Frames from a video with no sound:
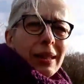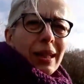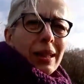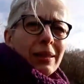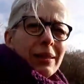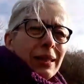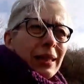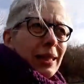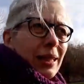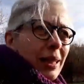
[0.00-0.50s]

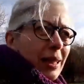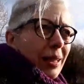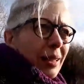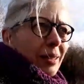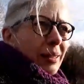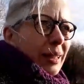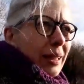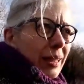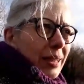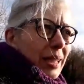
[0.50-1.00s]
I'm
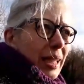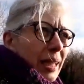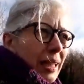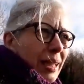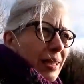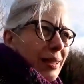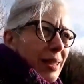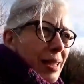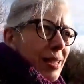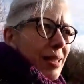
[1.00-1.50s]
really, really
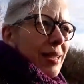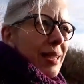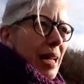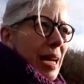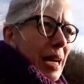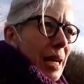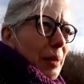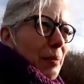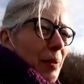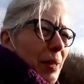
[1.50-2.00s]
taking this
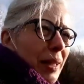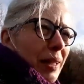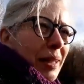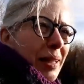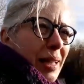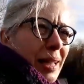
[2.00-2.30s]
time